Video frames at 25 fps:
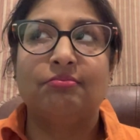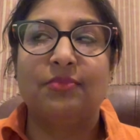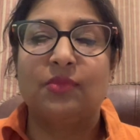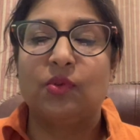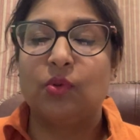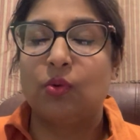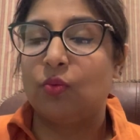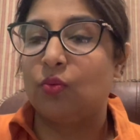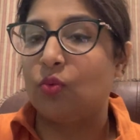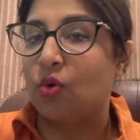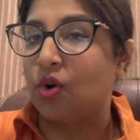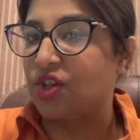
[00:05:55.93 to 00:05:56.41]

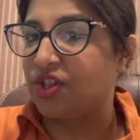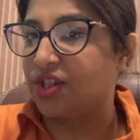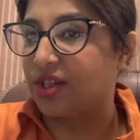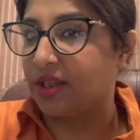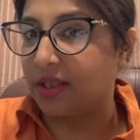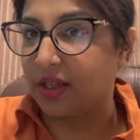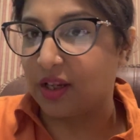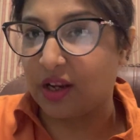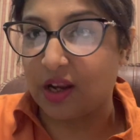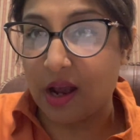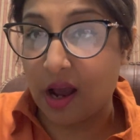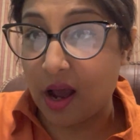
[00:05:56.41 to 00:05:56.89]

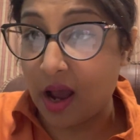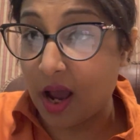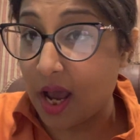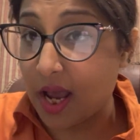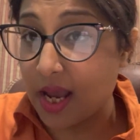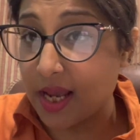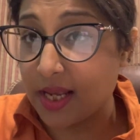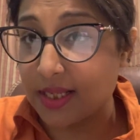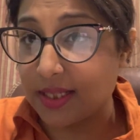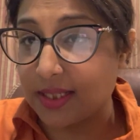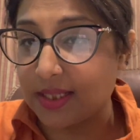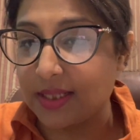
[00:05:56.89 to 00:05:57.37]
washing the
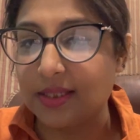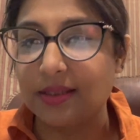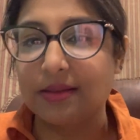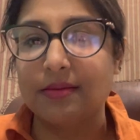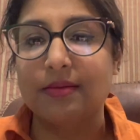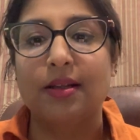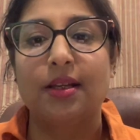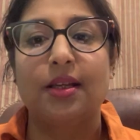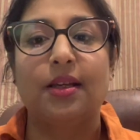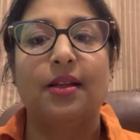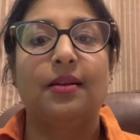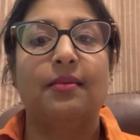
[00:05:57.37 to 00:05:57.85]
cars,
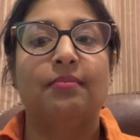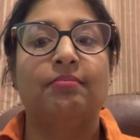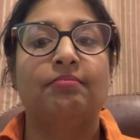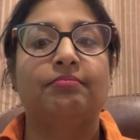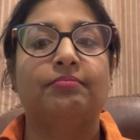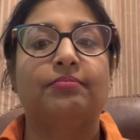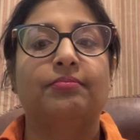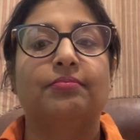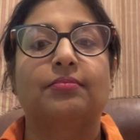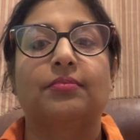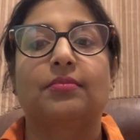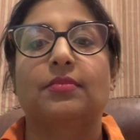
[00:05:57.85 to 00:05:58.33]

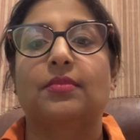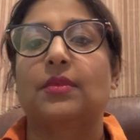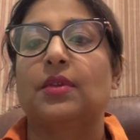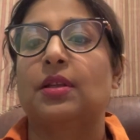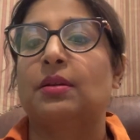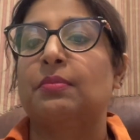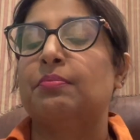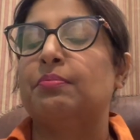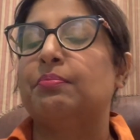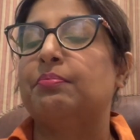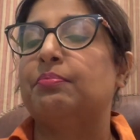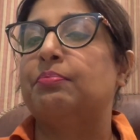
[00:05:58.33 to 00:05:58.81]

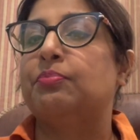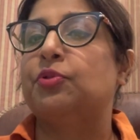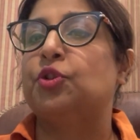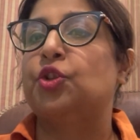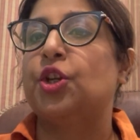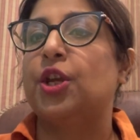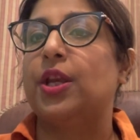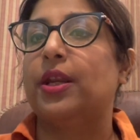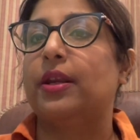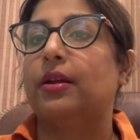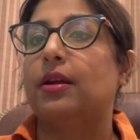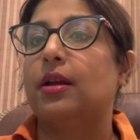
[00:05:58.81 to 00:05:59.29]

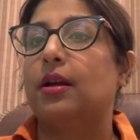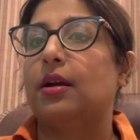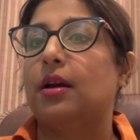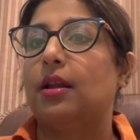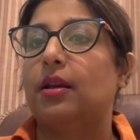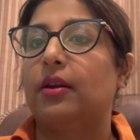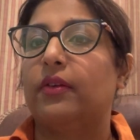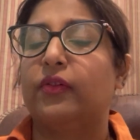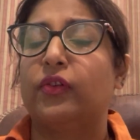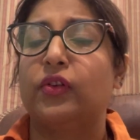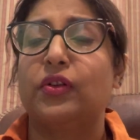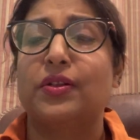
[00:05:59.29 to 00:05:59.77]
sharing a
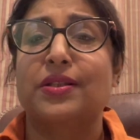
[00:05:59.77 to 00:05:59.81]
colorful